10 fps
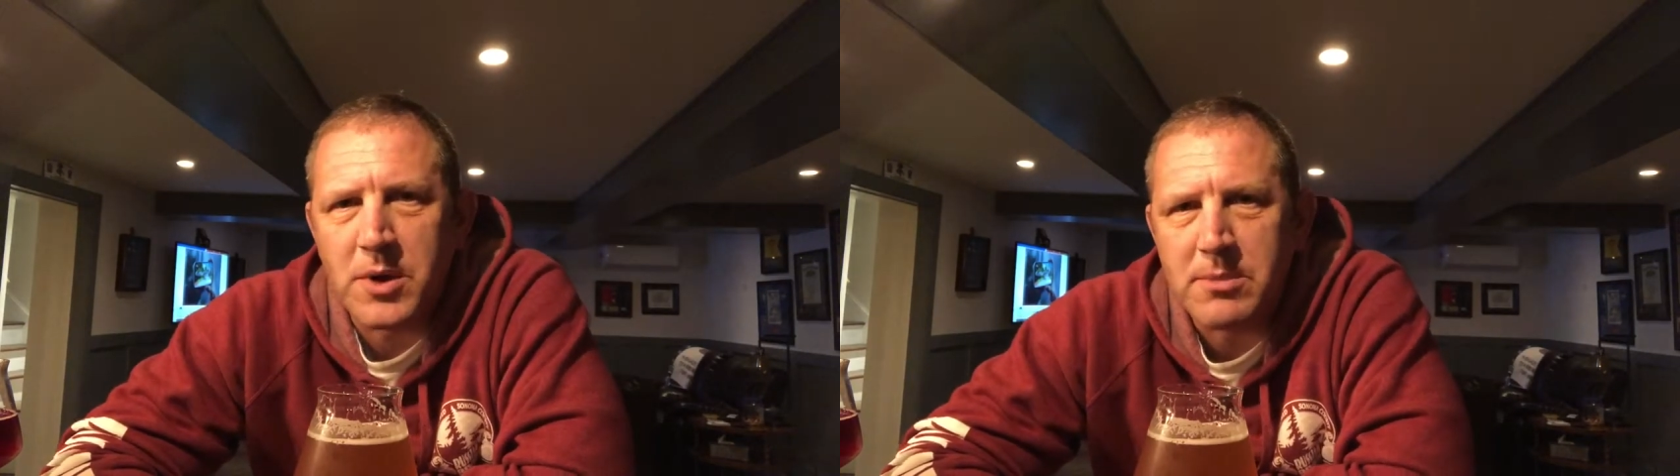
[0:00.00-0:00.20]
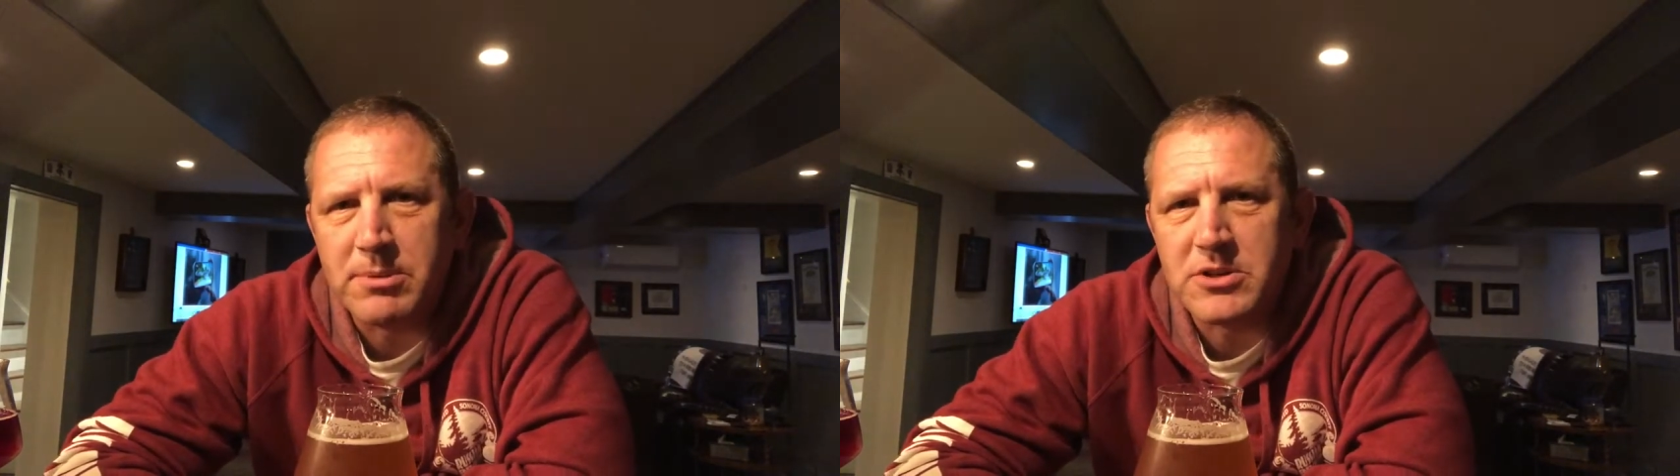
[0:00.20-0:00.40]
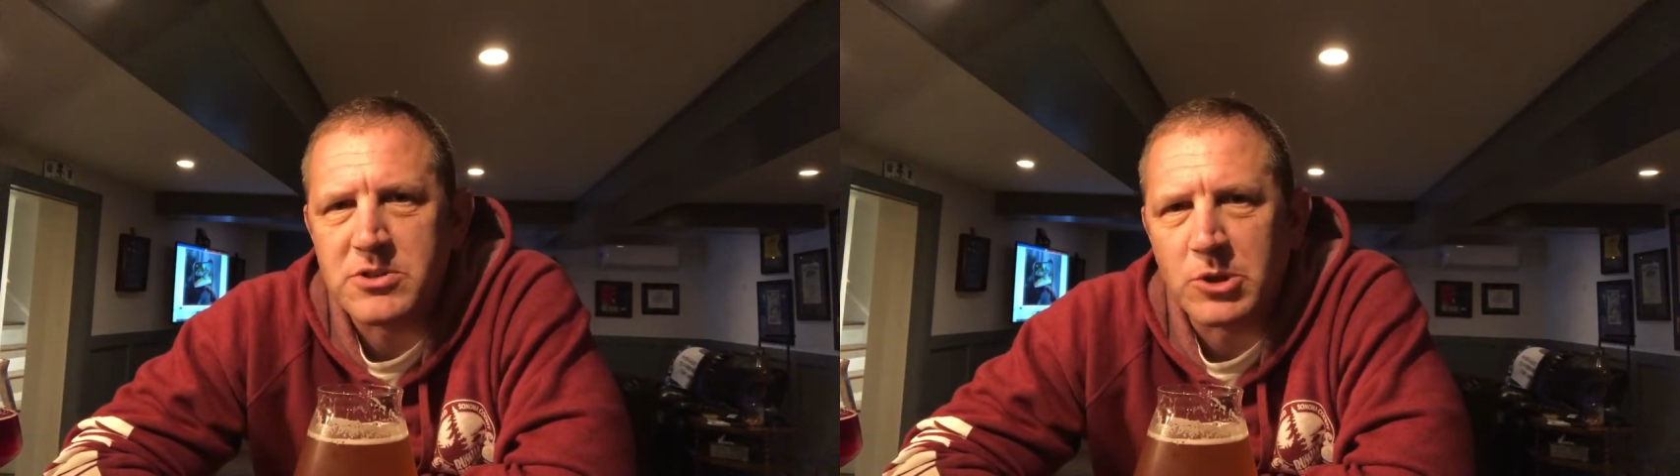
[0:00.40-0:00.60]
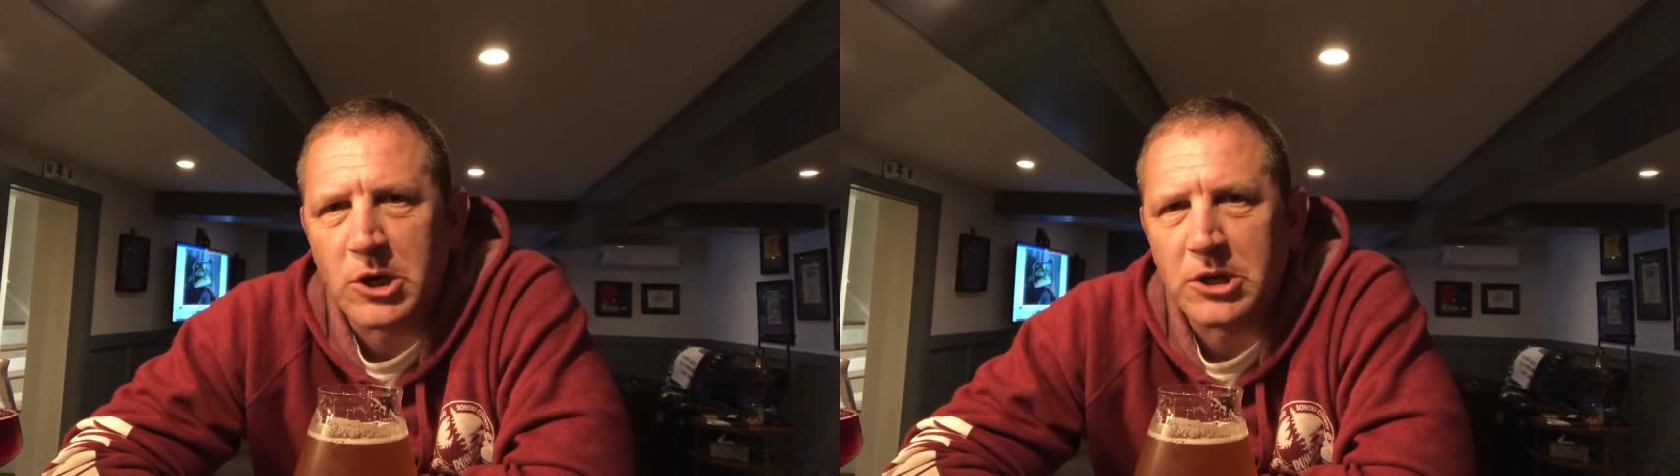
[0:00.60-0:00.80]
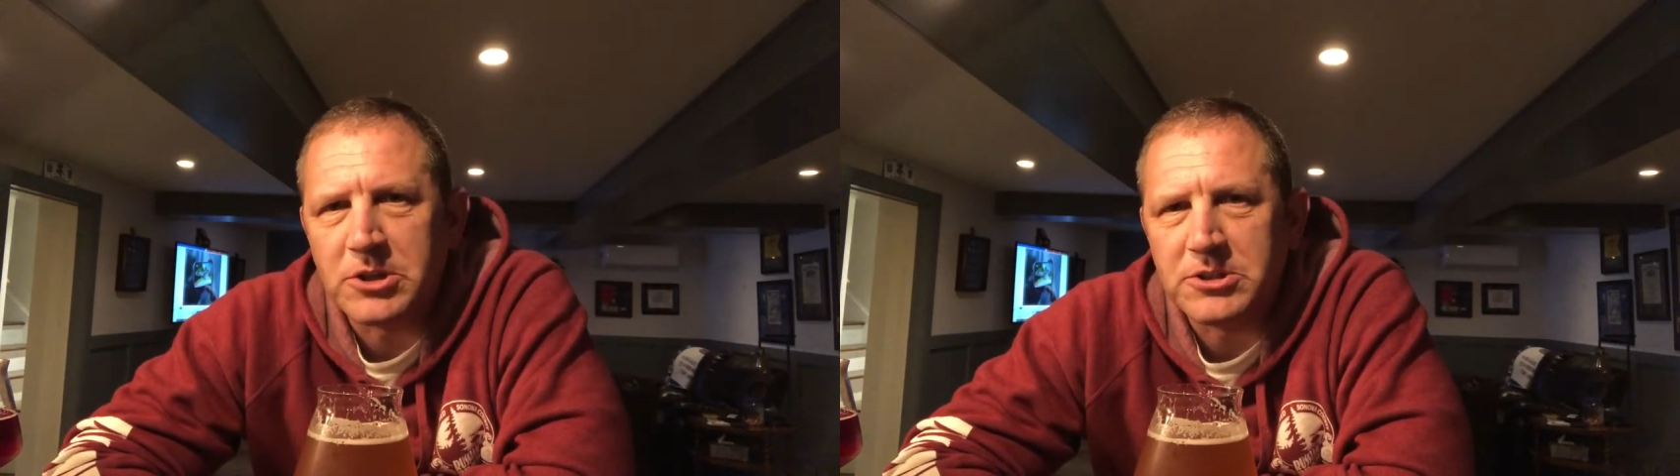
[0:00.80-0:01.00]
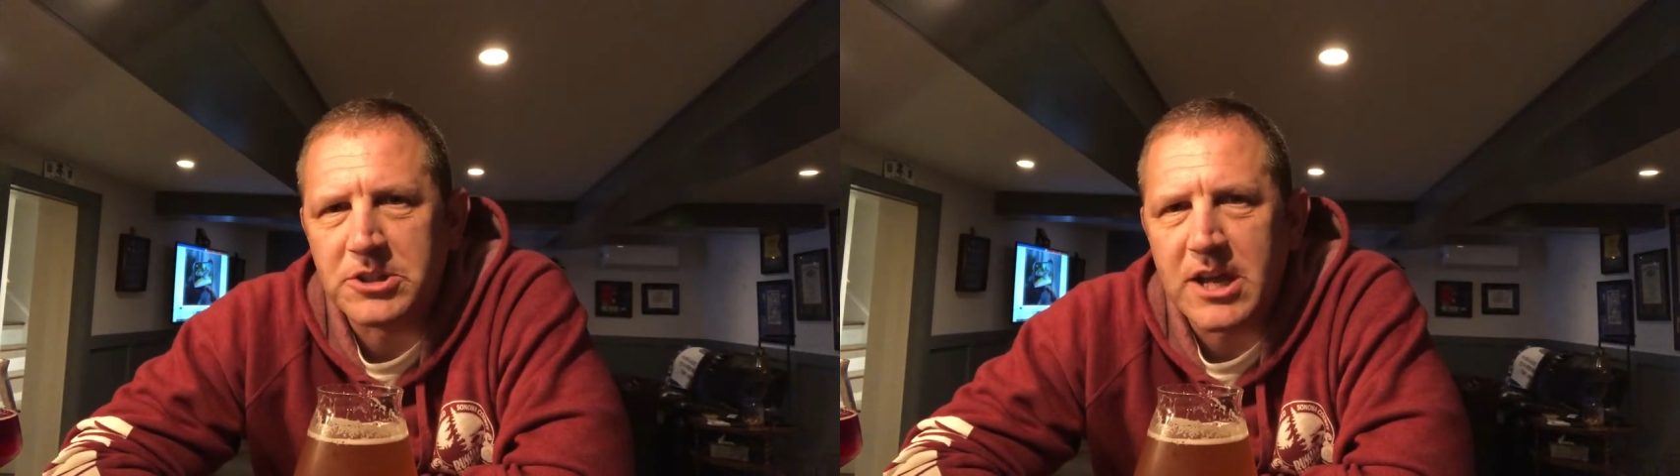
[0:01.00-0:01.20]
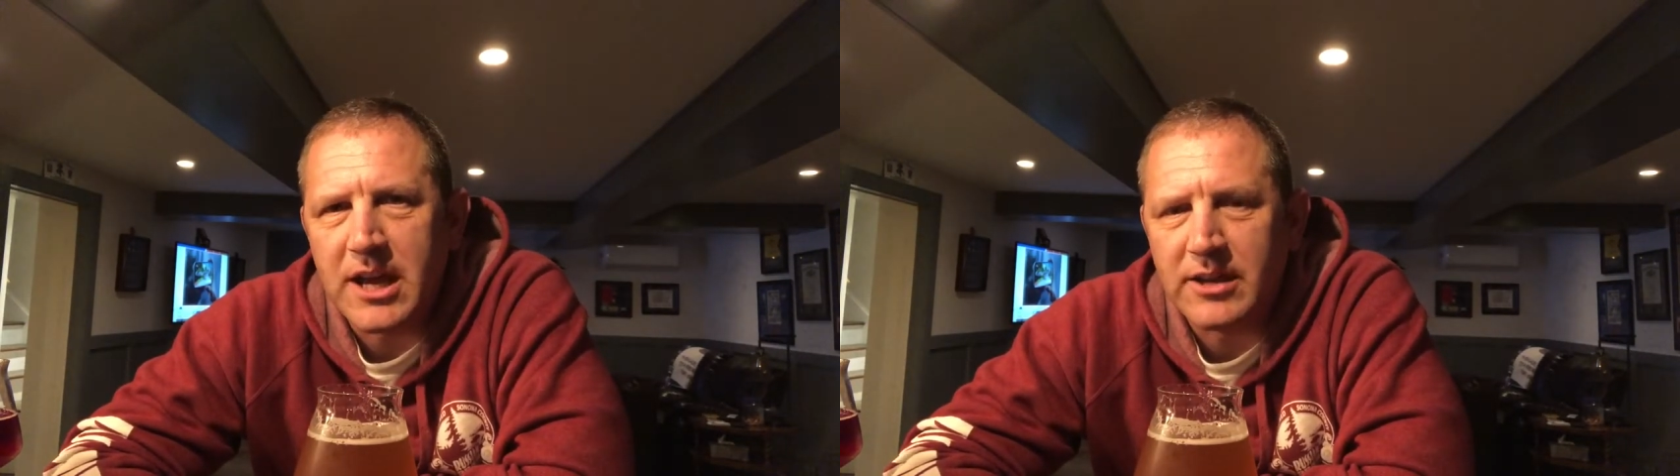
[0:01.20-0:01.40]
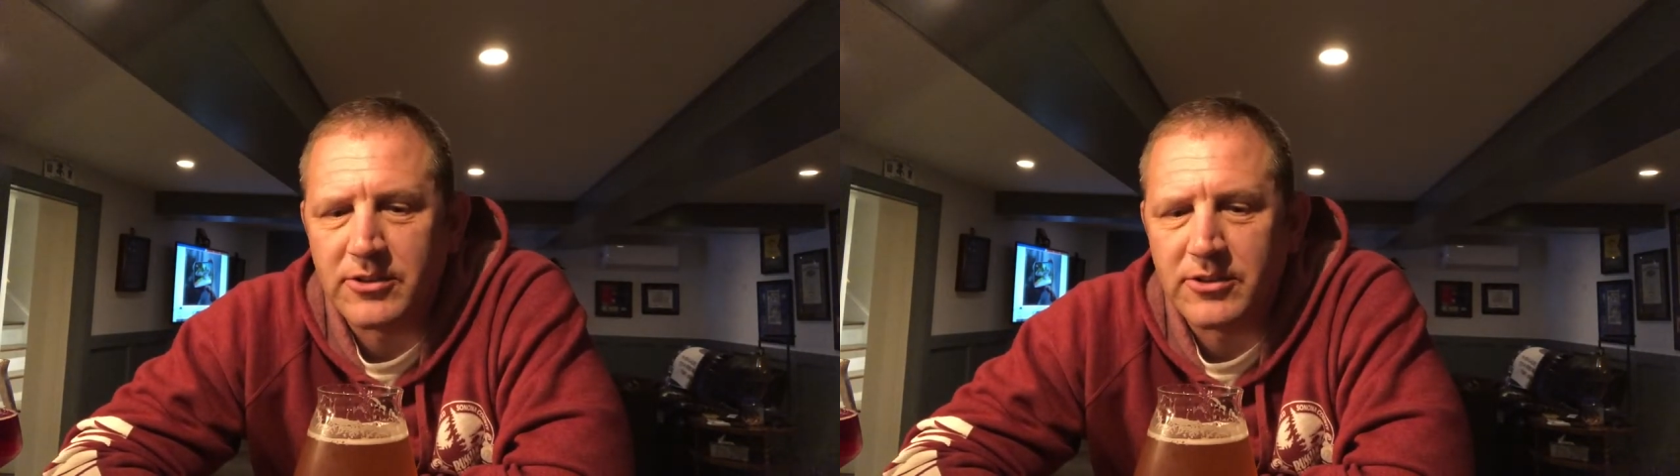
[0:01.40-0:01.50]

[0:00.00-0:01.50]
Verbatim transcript: why the beer's no longer on your keg.